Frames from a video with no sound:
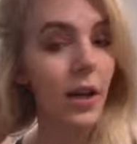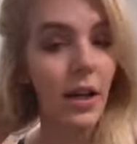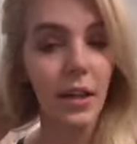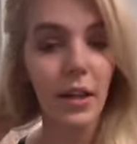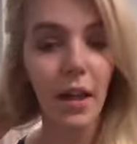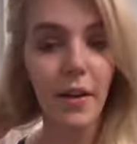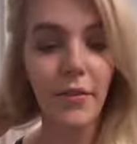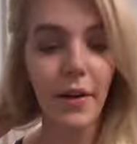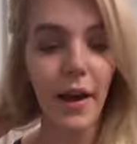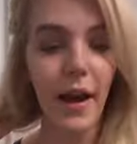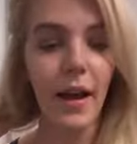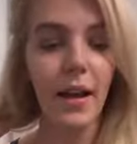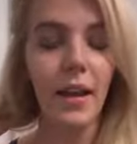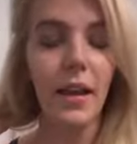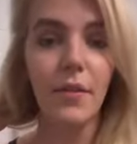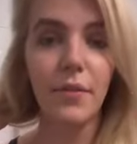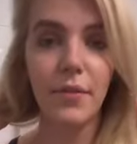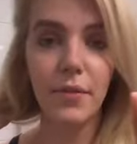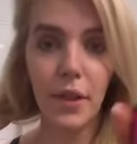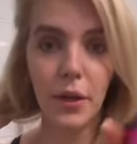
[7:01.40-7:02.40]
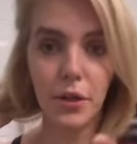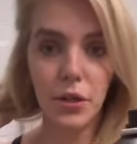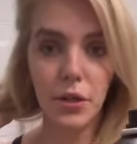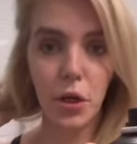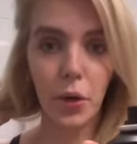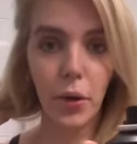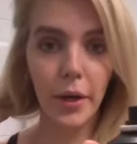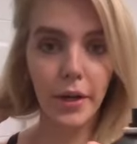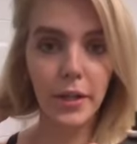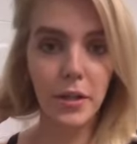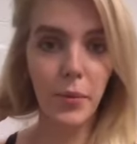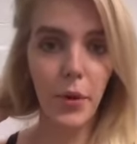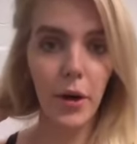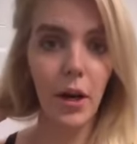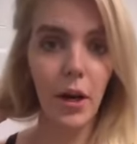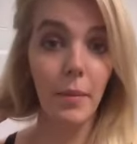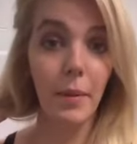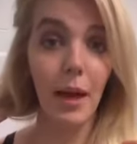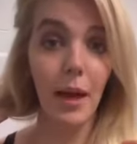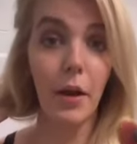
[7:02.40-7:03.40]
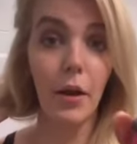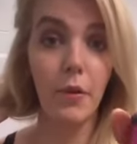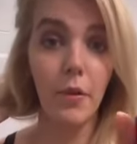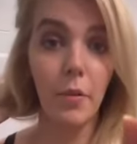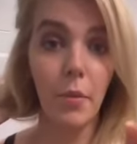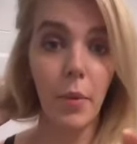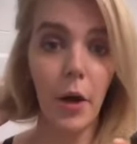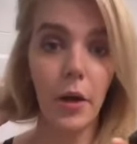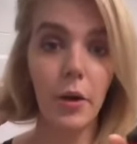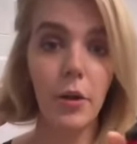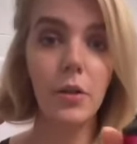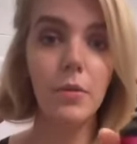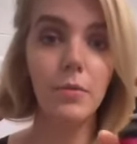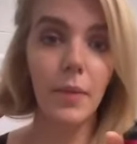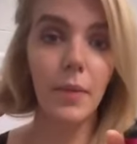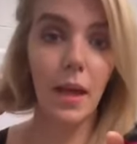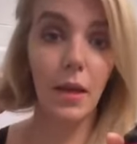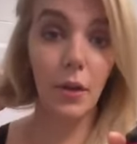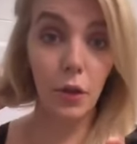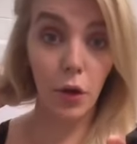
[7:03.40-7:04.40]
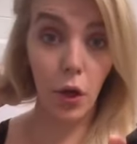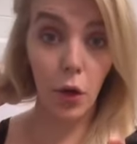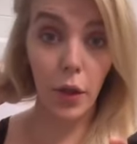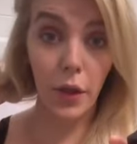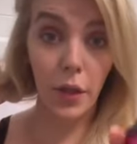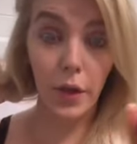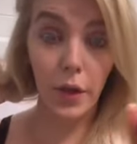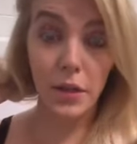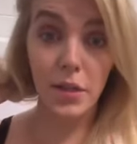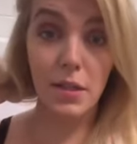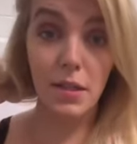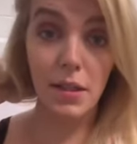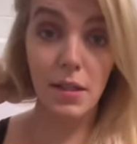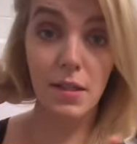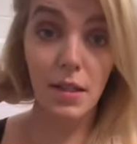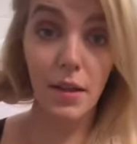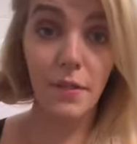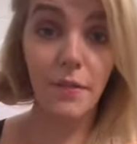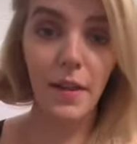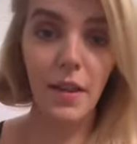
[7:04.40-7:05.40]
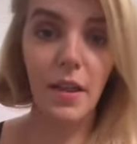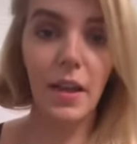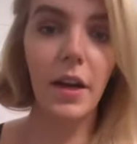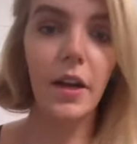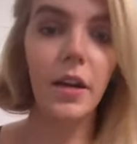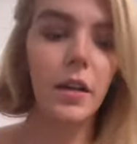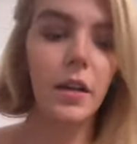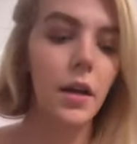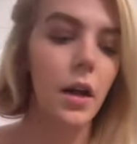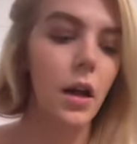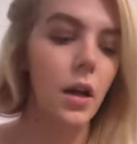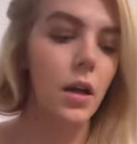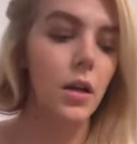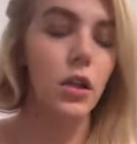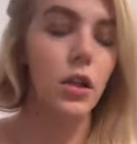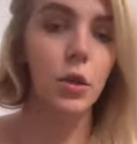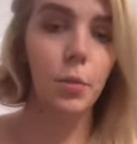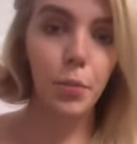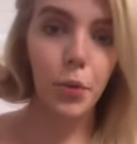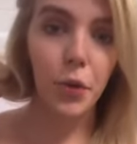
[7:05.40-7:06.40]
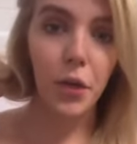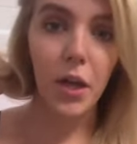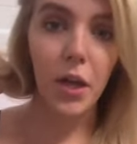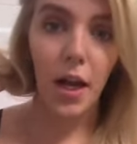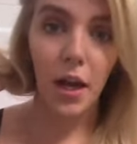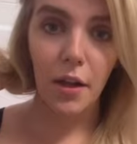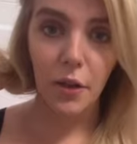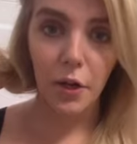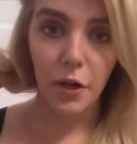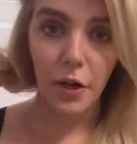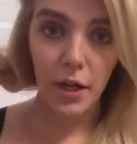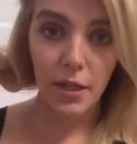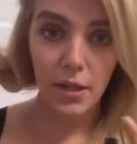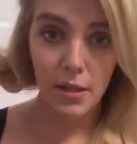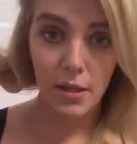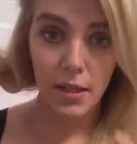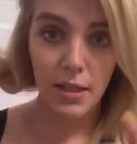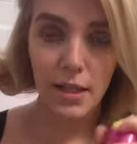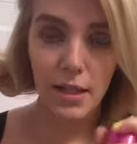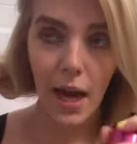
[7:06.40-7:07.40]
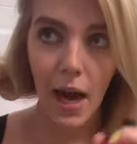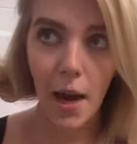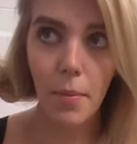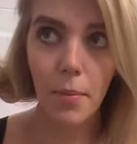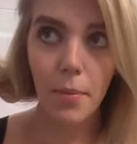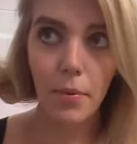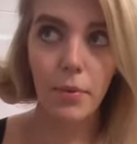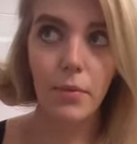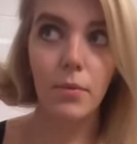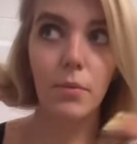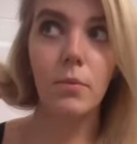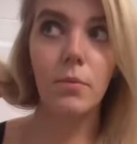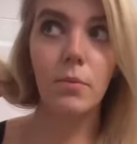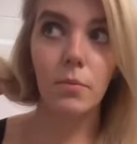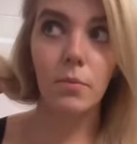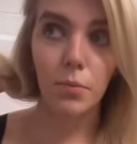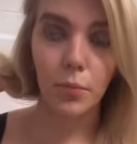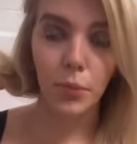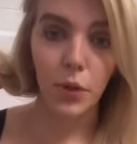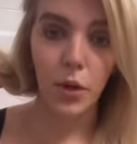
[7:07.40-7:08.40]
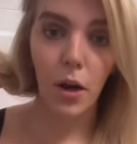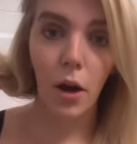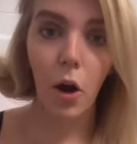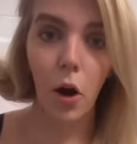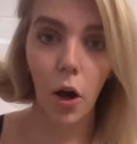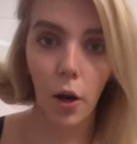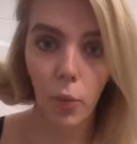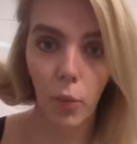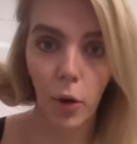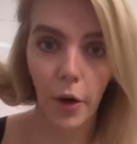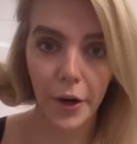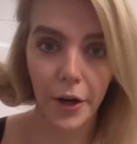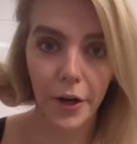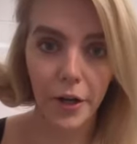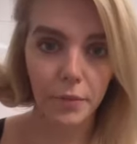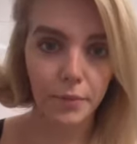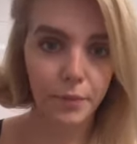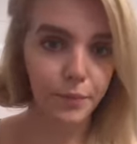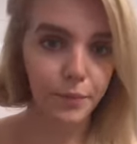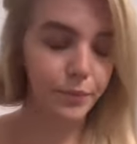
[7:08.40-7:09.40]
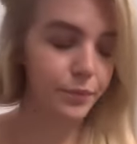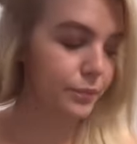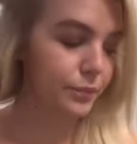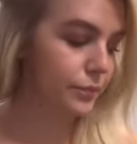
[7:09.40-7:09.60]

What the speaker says: Okay, life hack. If there's no hairspray coming out of the bottle and you know that there's stuff in there, you put it under the tap, put hot water.